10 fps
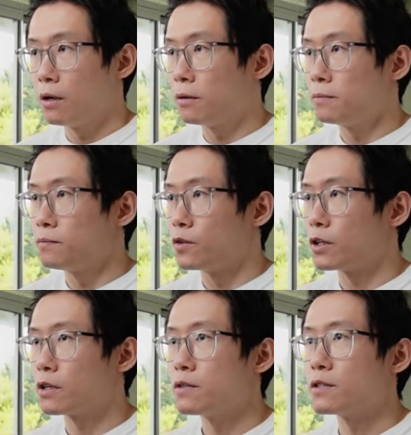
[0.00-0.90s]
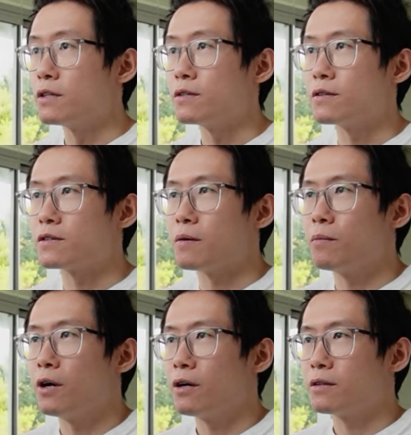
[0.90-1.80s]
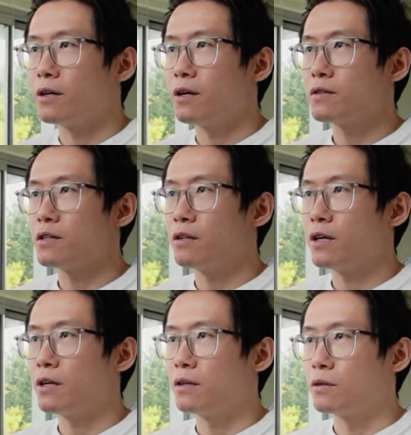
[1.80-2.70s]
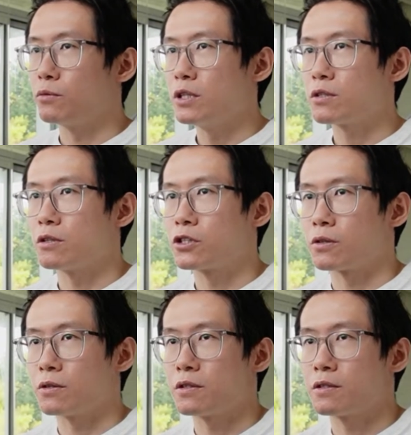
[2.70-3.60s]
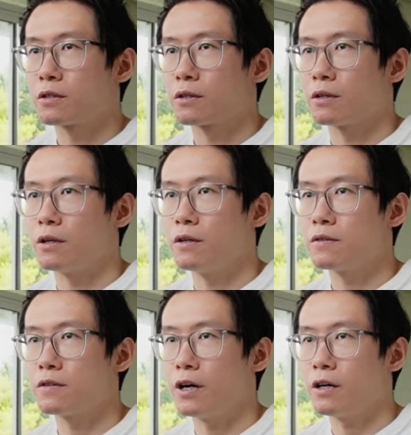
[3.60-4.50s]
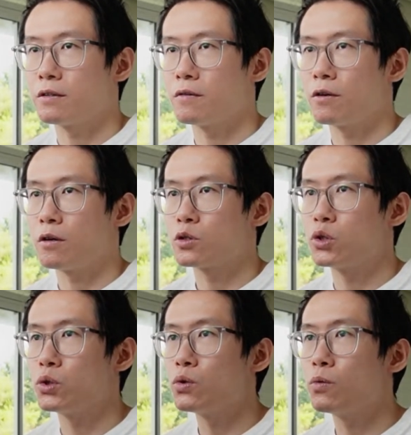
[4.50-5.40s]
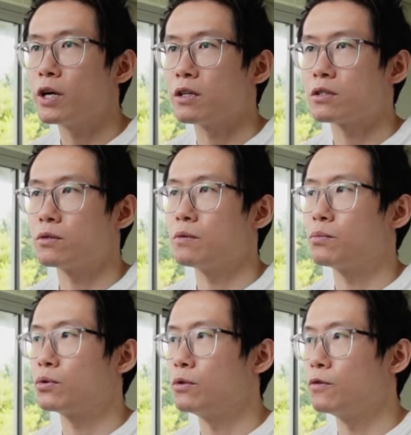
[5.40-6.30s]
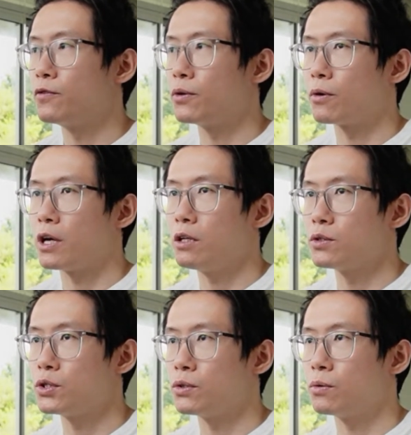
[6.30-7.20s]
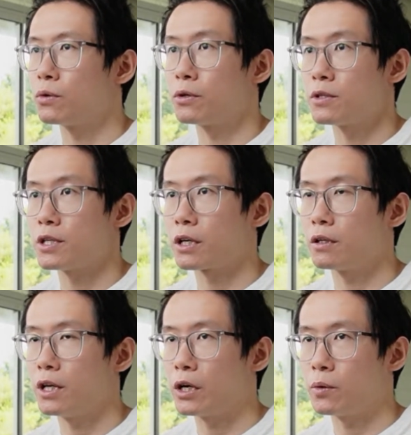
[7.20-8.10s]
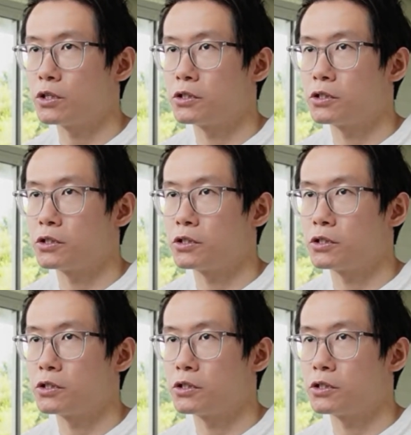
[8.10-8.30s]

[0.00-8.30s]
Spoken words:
The consensus among SLA researchers is that there are two ways to improve your L2 or your second language.